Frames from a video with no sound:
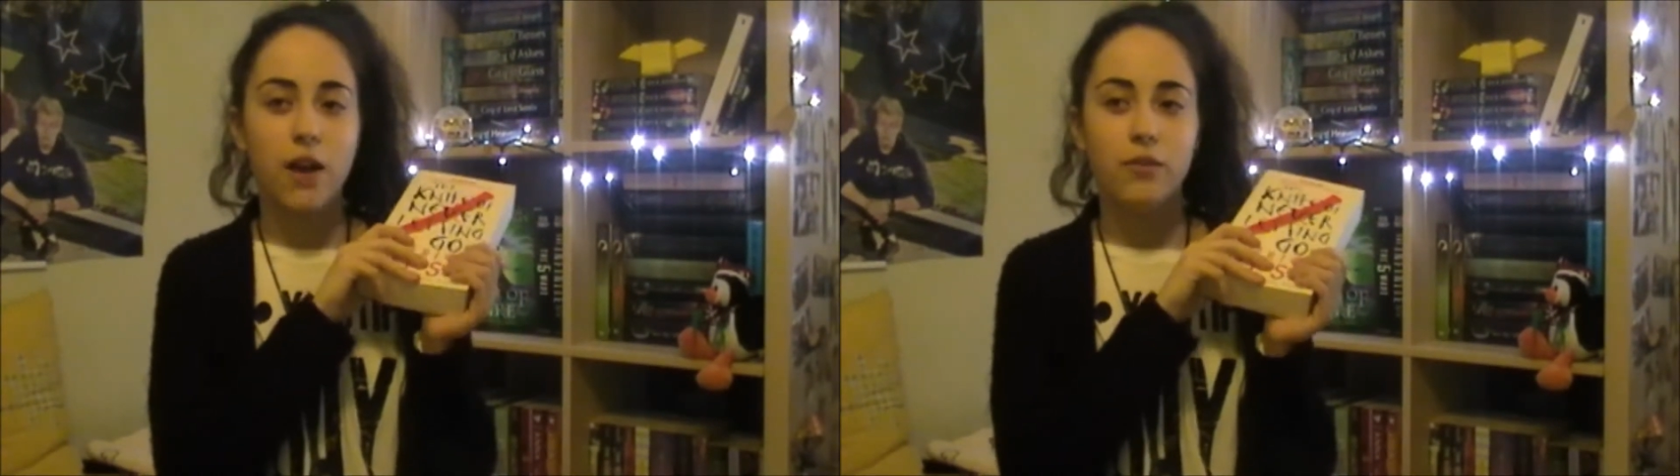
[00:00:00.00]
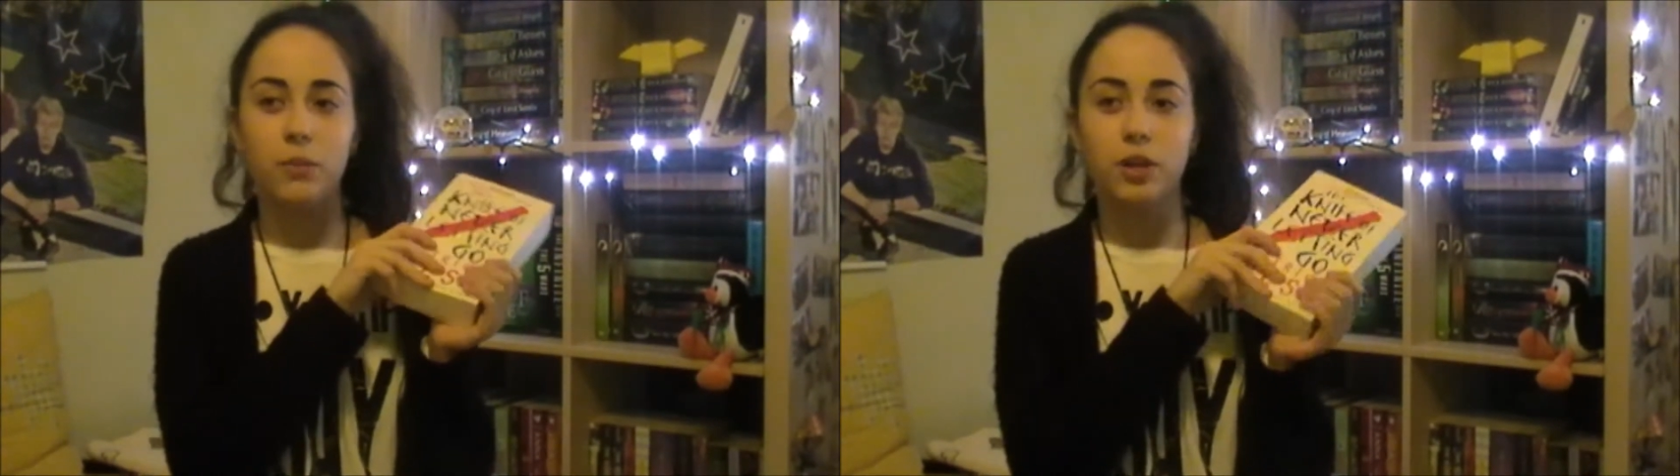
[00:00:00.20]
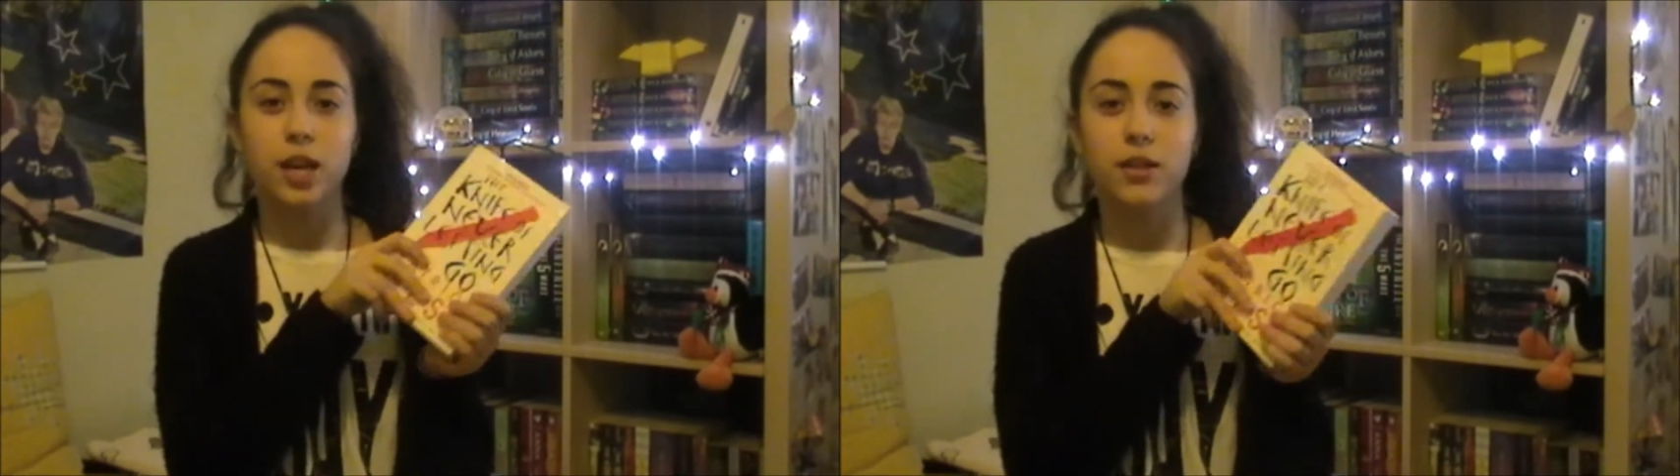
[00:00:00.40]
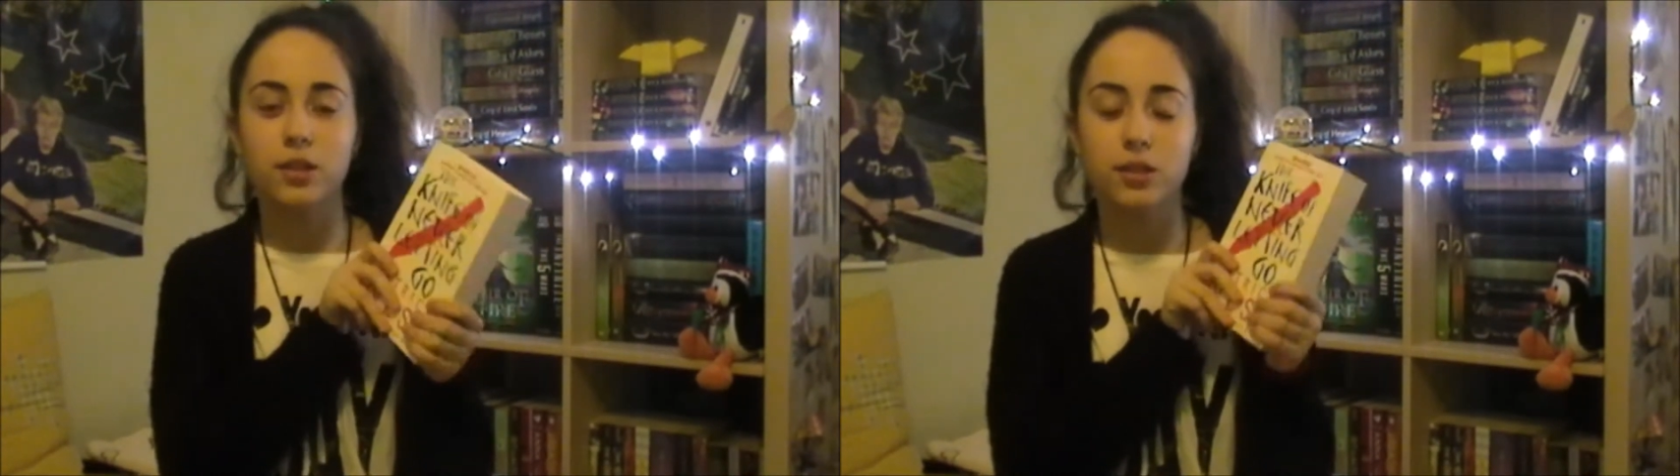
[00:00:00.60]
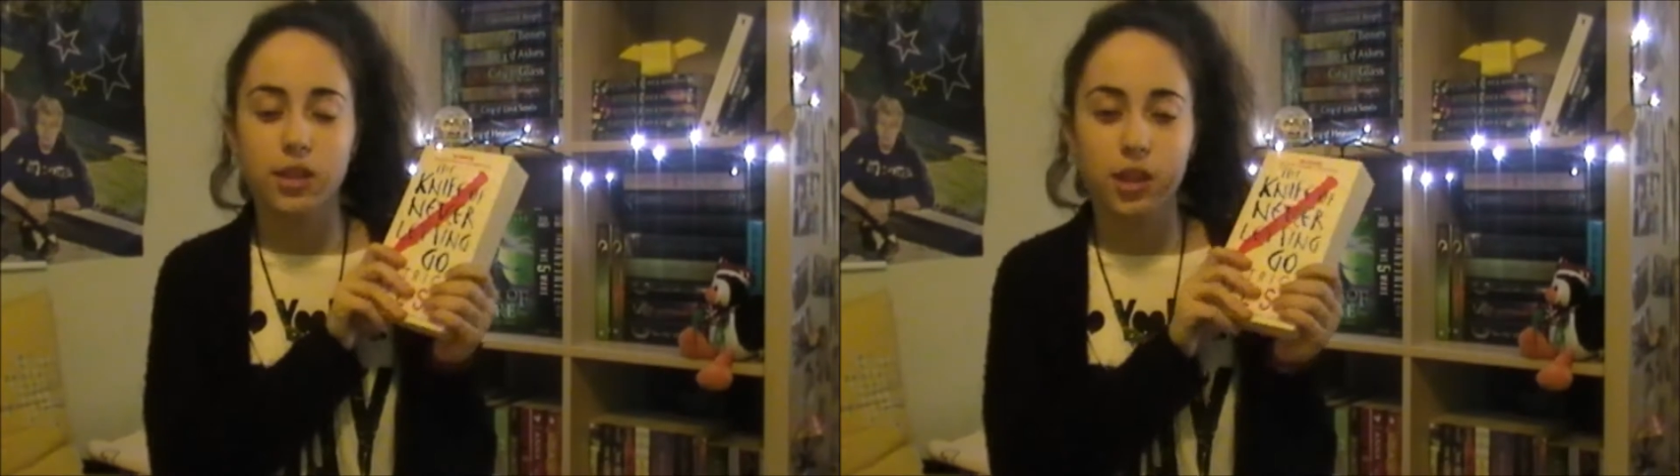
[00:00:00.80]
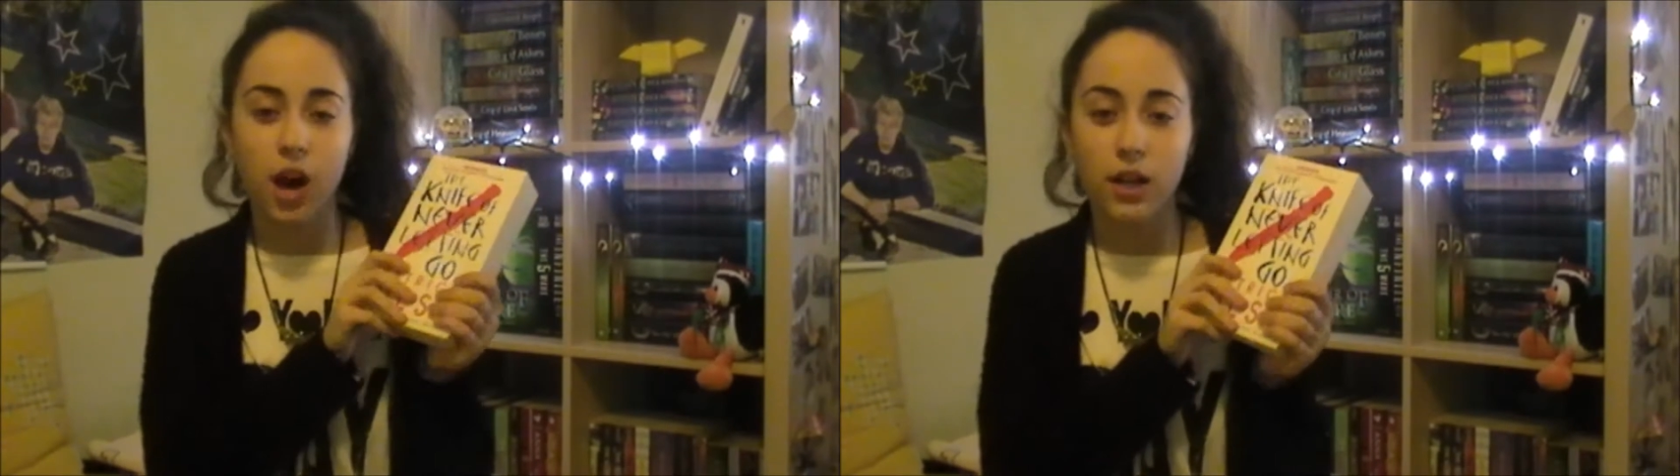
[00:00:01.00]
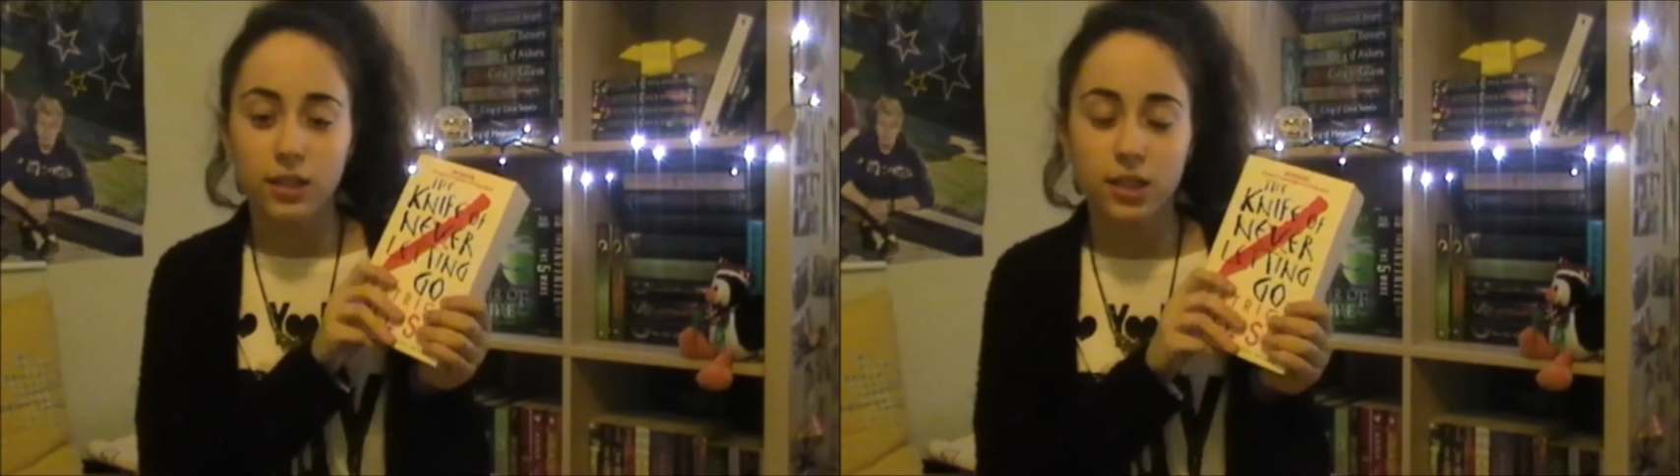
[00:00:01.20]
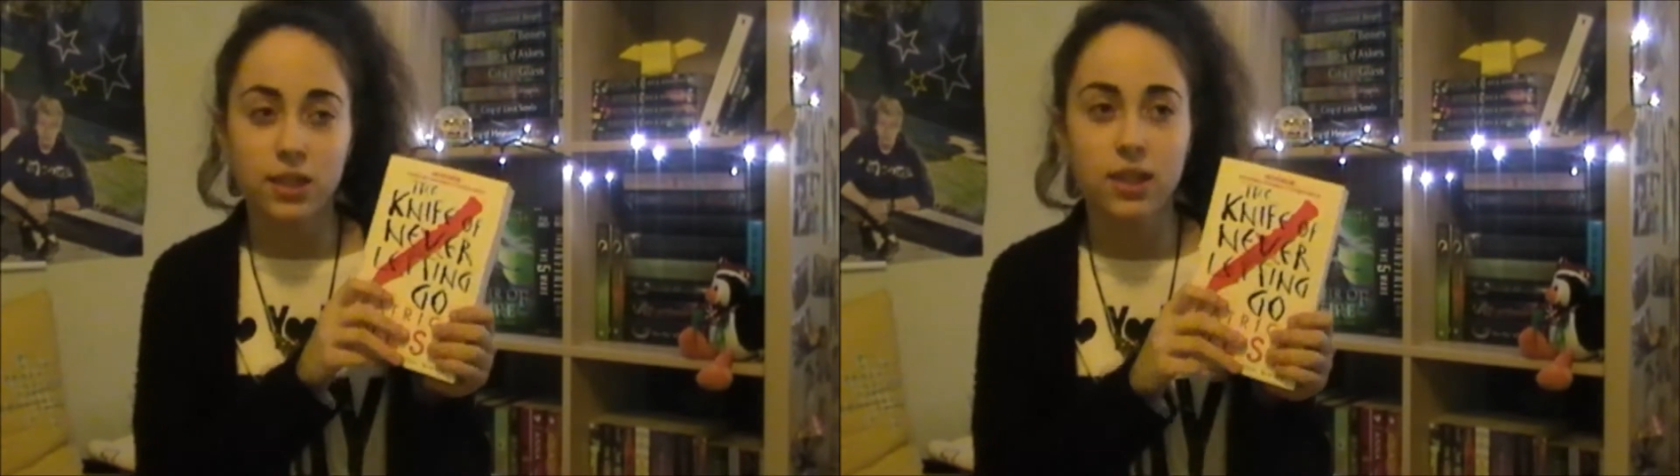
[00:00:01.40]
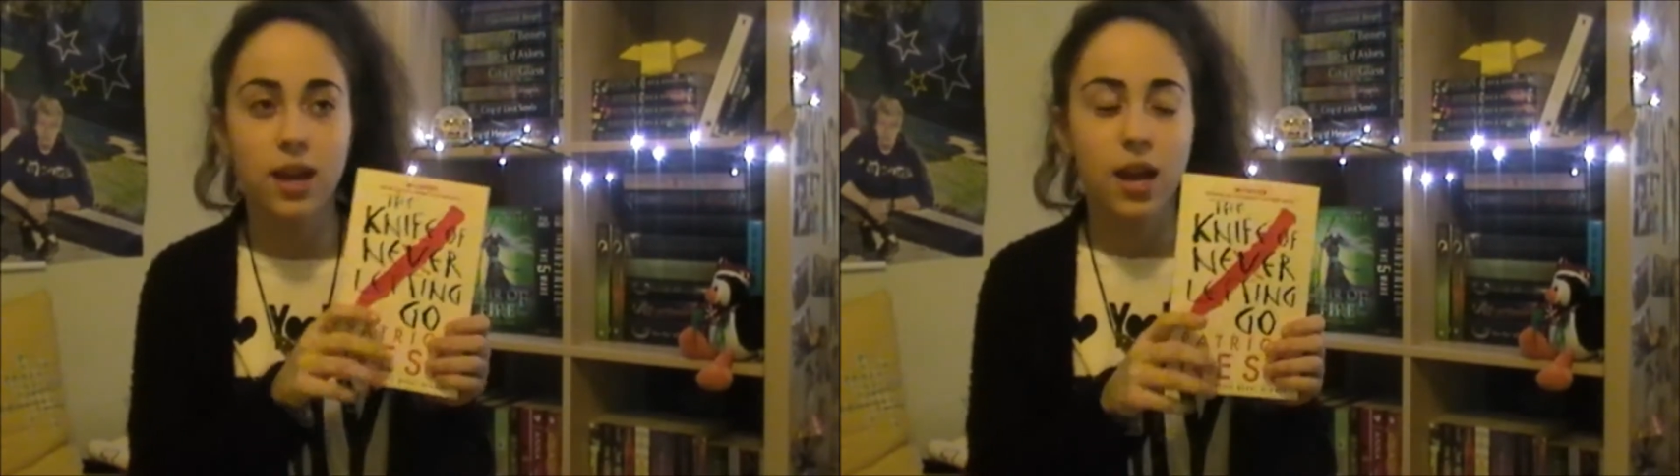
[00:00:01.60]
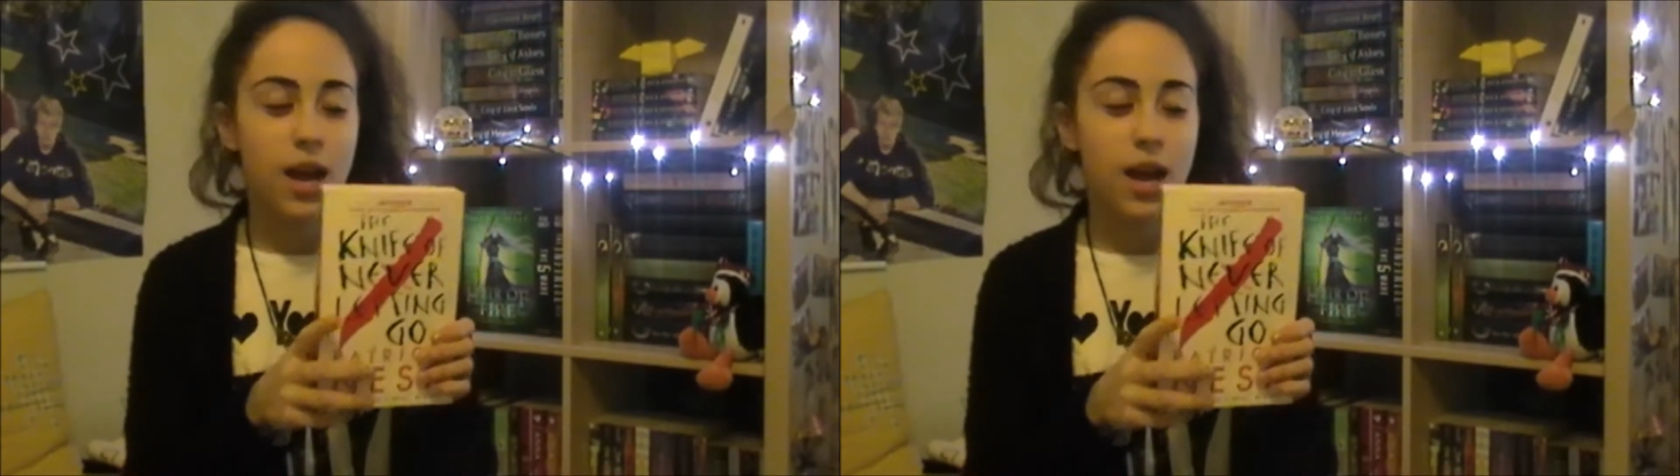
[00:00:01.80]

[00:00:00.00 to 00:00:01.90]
everybody else's thoughts,